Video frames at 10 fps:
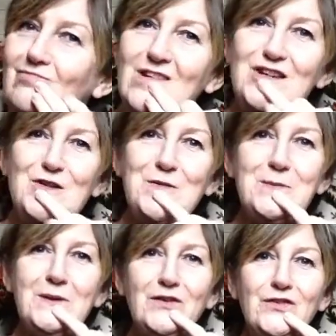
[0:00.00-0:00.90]
when I
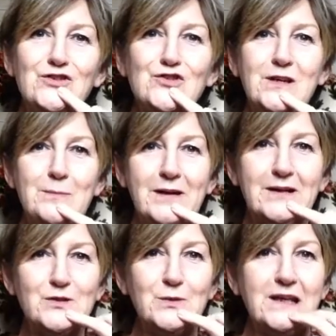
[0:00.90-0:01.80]
went on the trip back
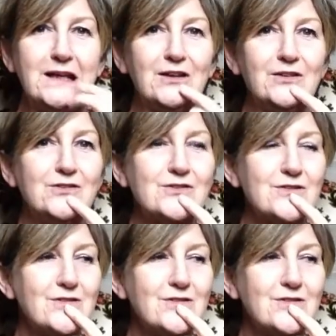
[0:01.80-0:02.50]
to England